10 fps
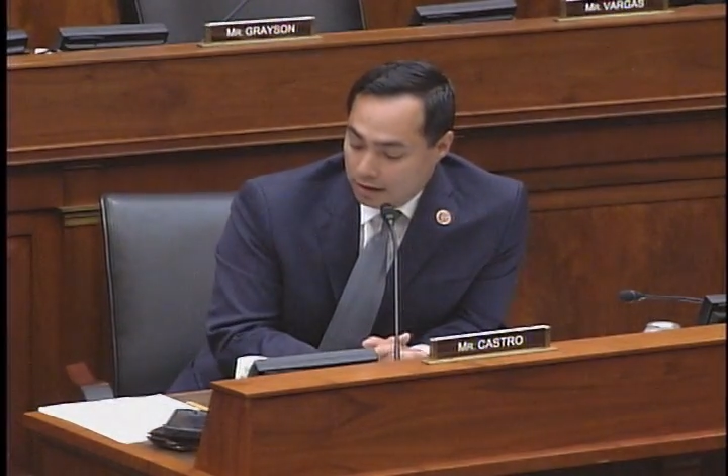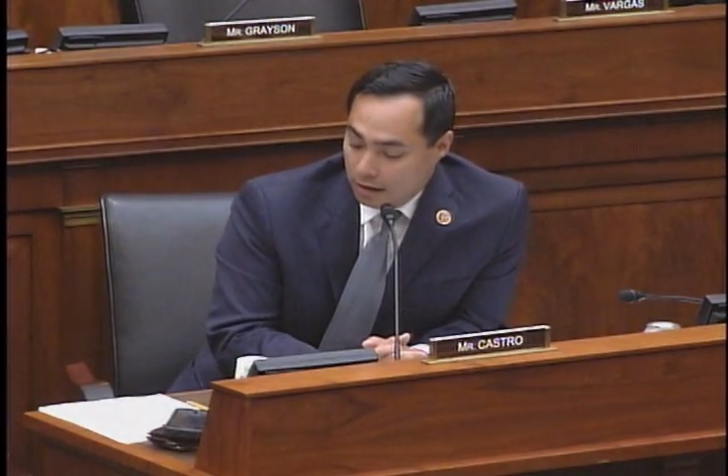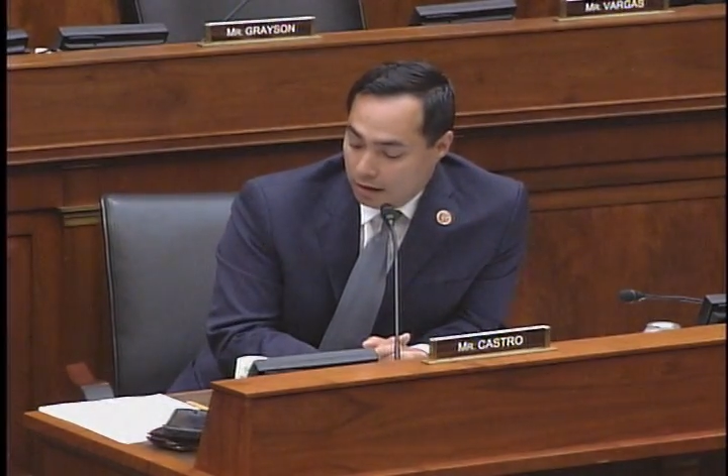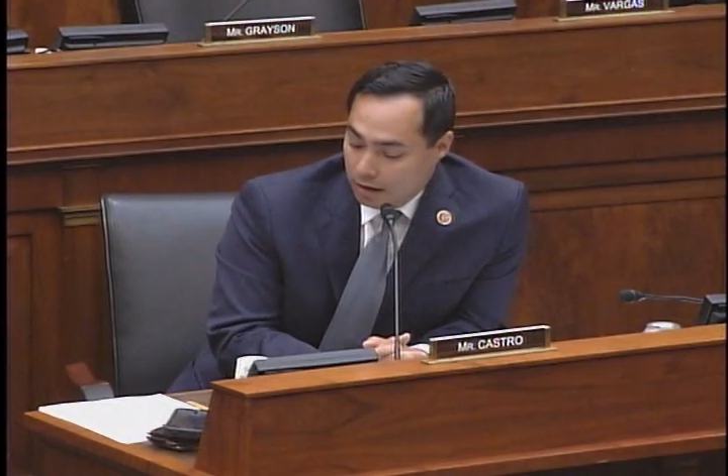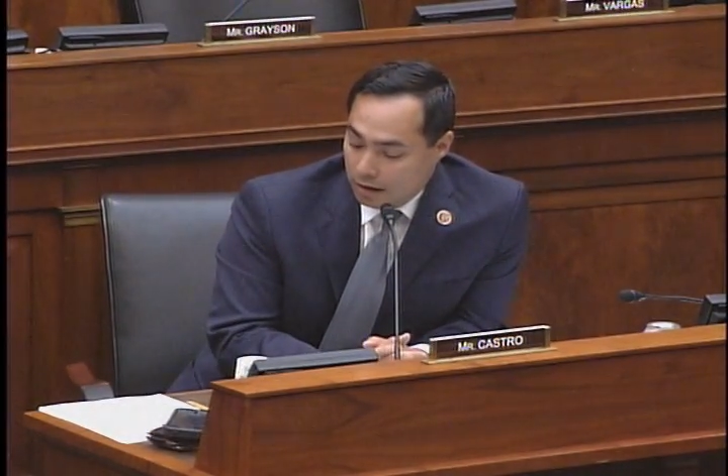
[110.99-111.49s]

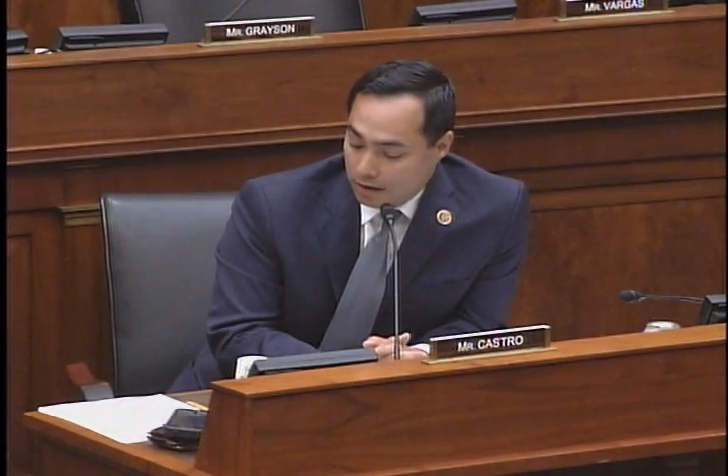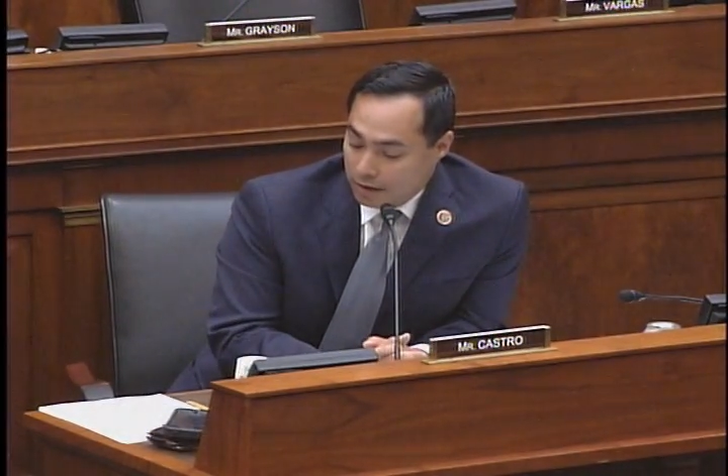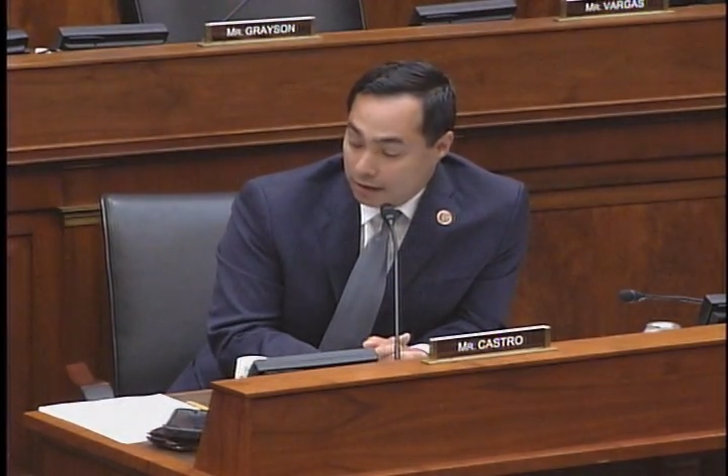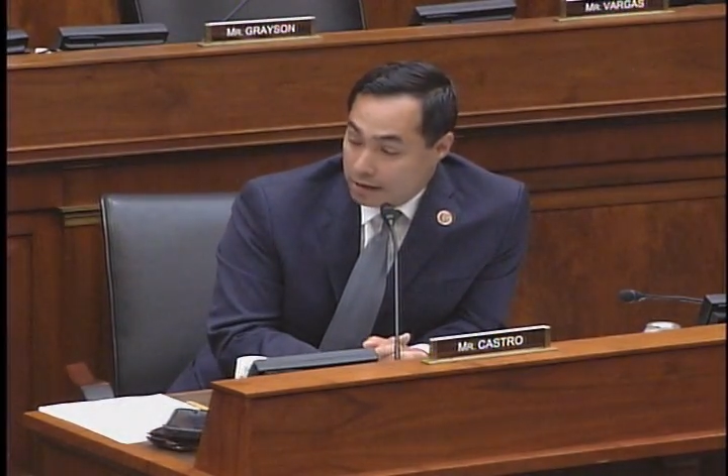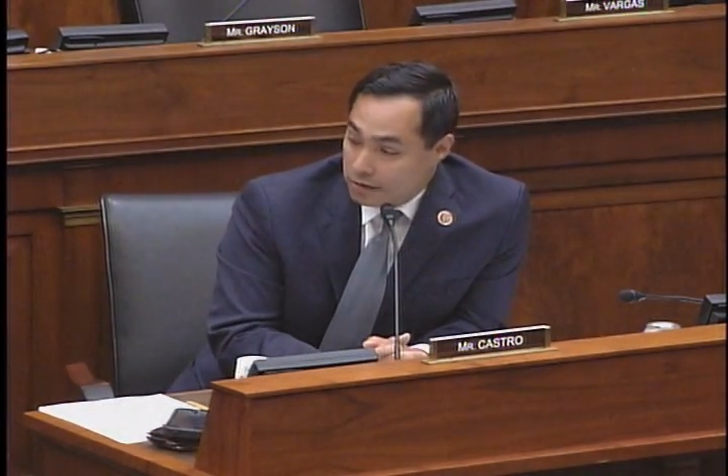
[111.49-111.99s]

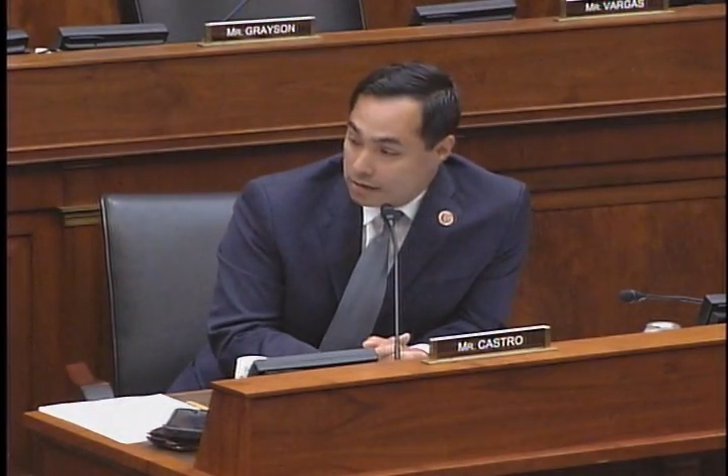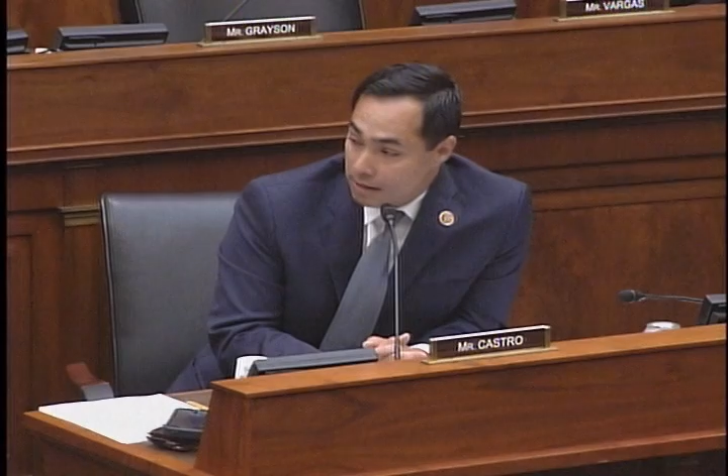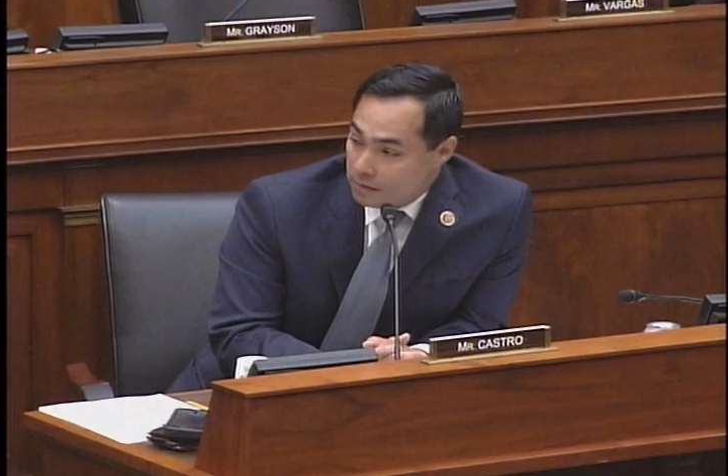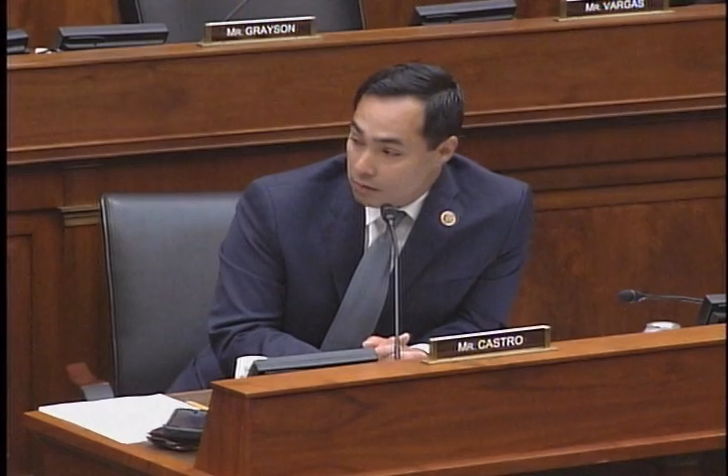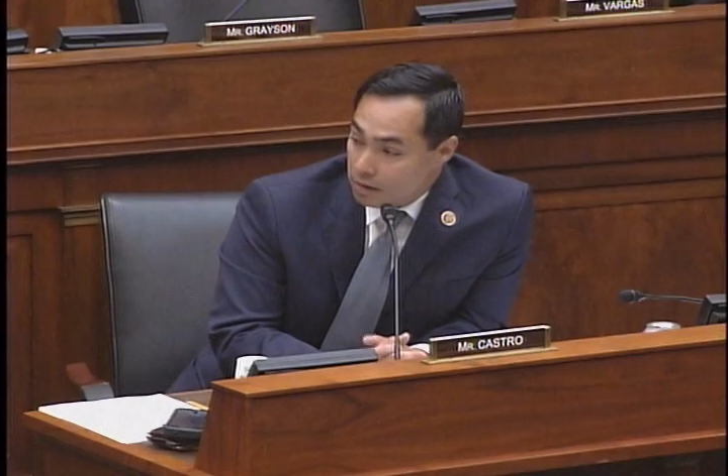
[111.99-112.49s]
on the
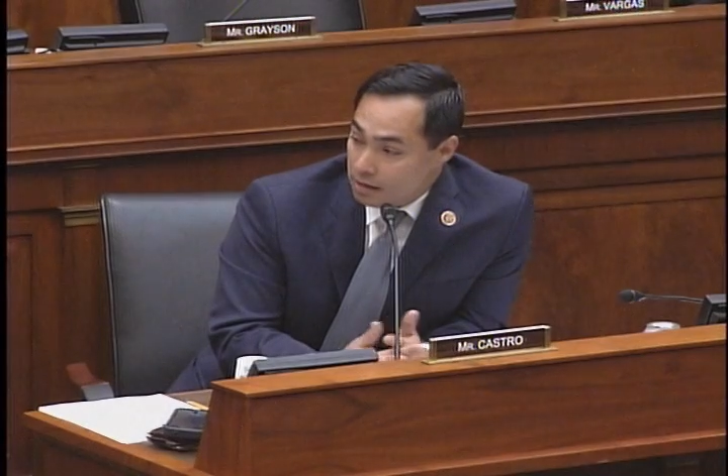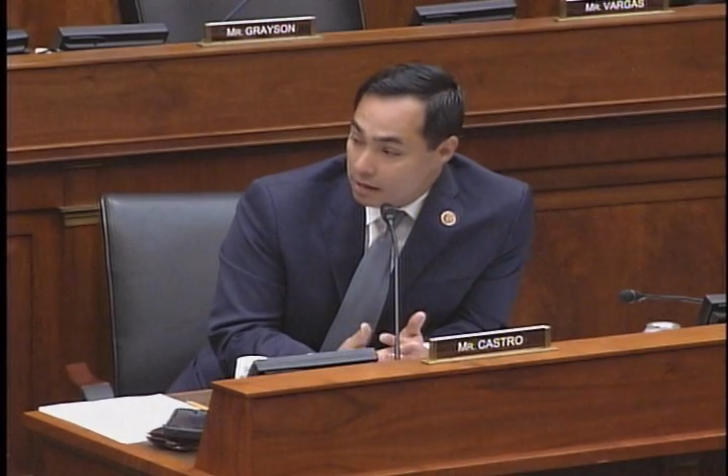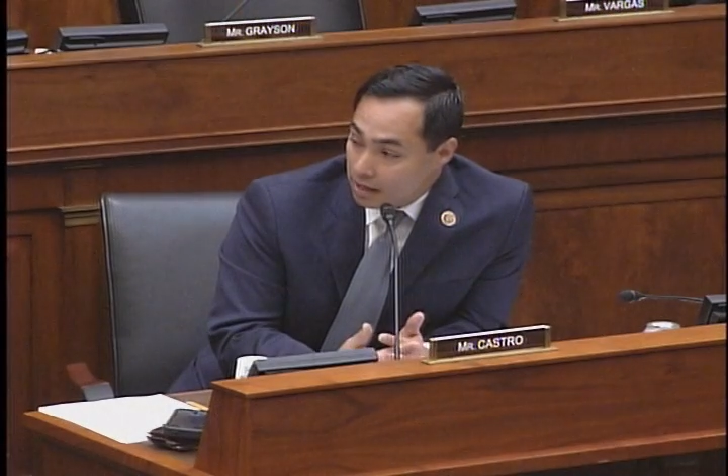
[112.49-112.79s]
leadership, that we